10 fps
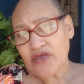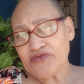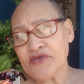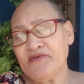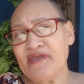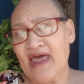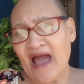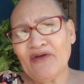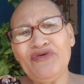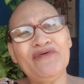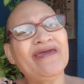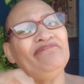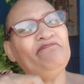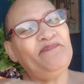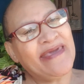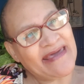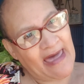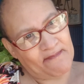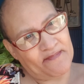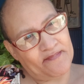So now you can pick up